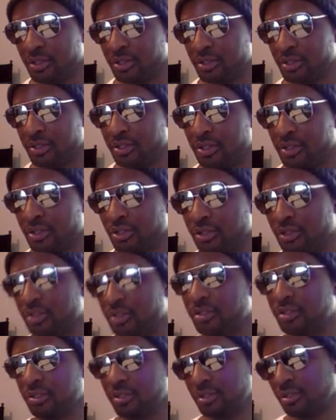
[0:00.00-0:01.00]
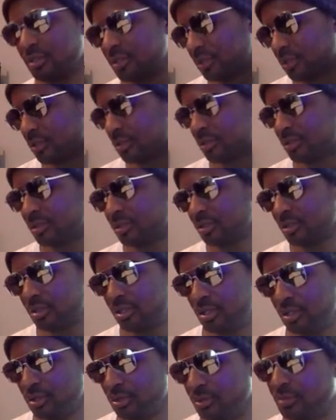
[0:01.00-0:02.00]
the third
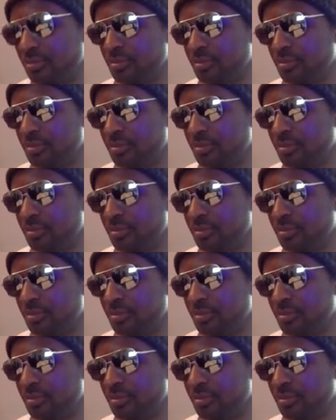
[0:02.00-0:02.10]
cube,